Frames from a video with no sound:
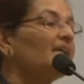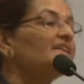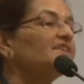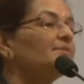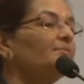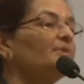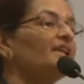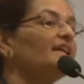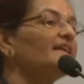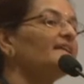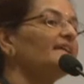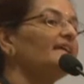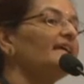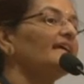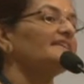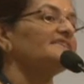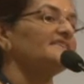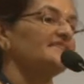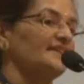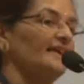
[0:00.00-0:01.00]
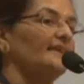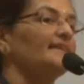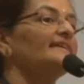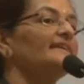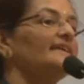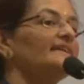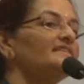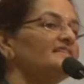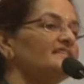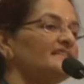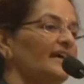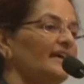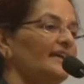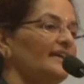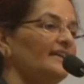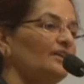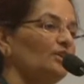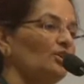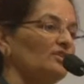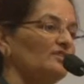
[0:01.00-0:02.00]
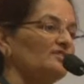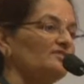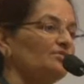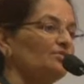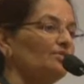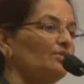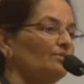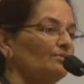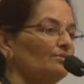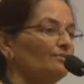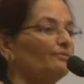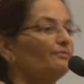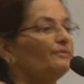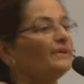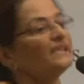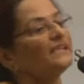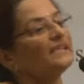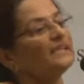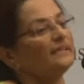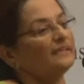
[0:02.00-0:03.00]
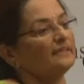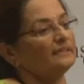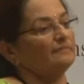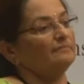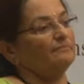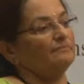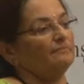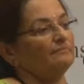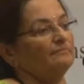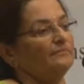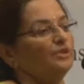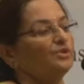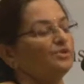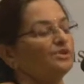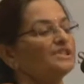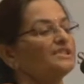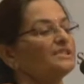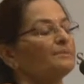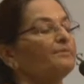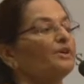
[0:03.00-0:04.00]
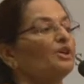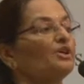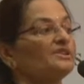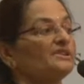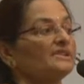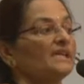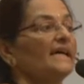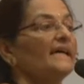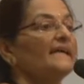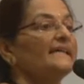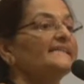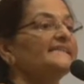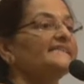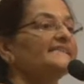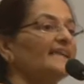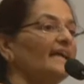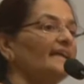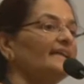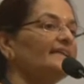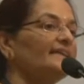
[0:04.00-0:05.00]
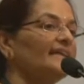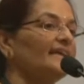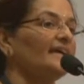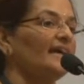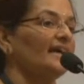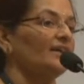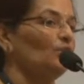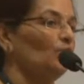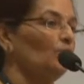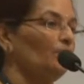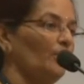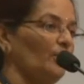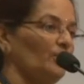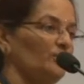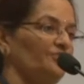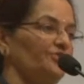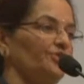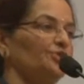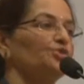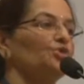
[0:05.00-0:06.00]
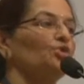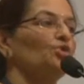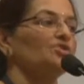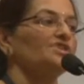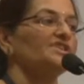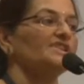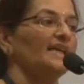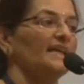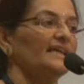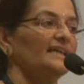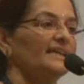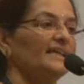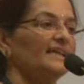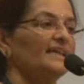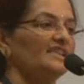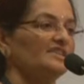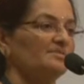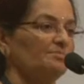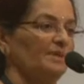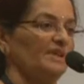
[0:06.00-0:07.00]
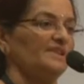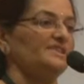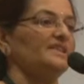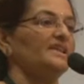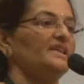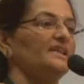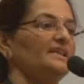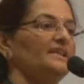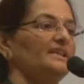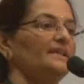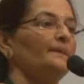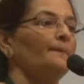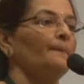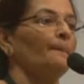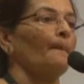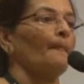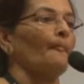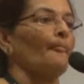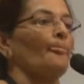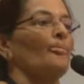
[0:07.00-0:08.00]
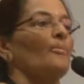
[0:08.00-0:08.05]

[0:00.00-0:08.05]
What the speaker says: Similarly, a stunted child also, when the nutrition, because stunting, I hope all of you know, stunting is basically